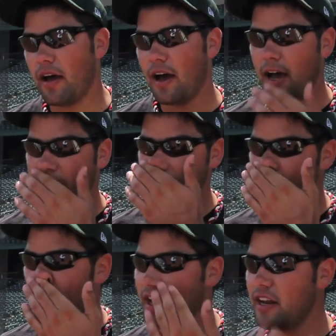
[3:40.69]
I
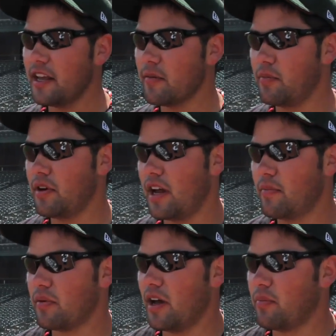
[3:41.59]
enjoy hitting, but
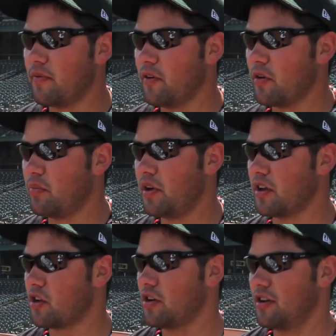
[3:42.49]
I prefer to pitch.